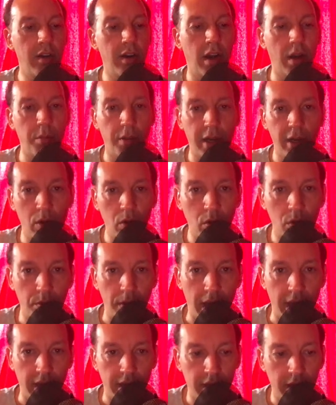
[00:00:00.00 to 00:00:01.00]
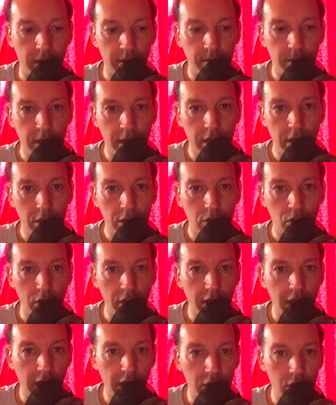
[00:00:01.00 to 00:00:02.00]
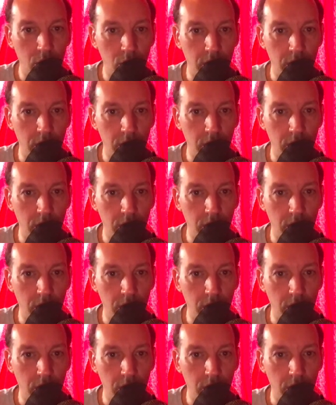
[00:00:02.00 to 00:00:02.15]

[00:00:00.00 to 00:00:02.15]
on my old Mac. So all you got to do